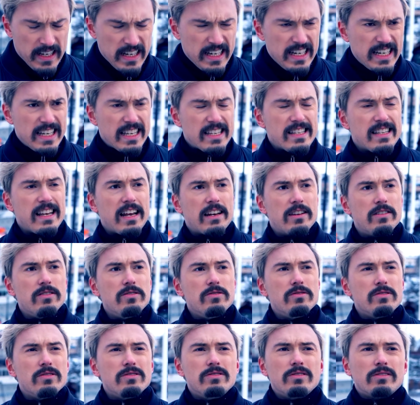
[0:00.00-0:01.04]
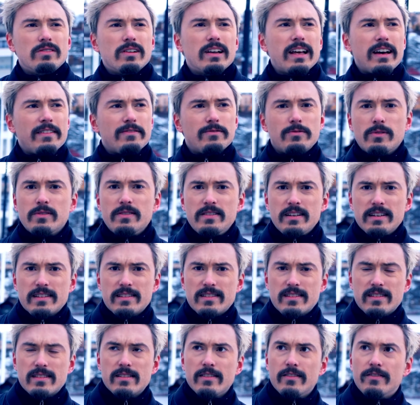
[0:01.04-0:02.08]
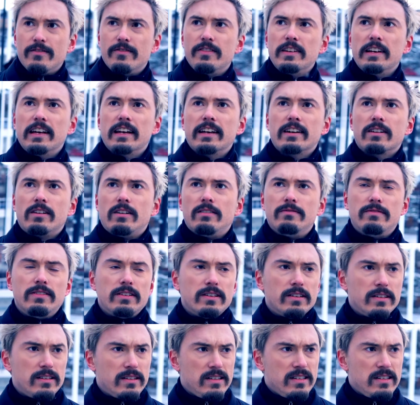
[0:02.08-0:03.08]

is that you're left with this feeling of